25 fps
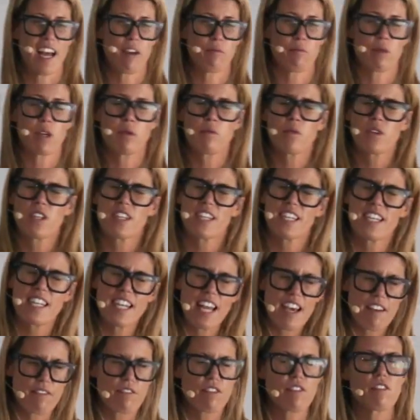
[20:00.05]
And we would
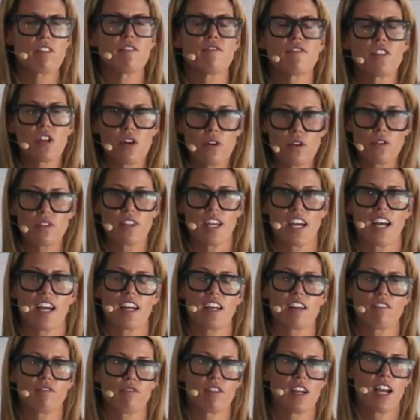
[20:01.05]
never have known
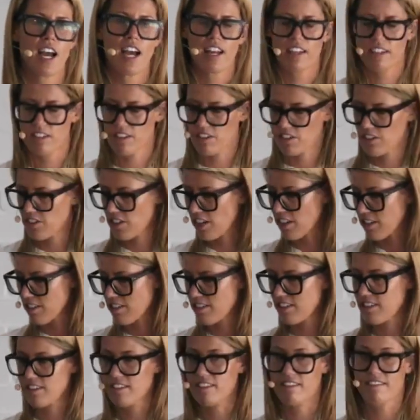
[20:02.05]
that if we hadn't
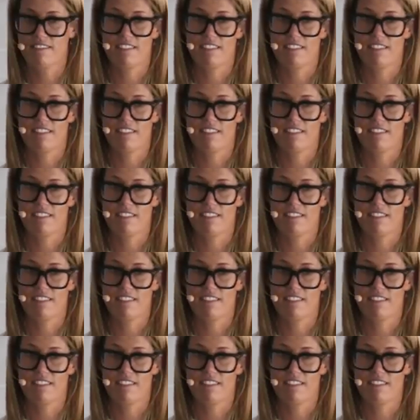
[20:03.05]
just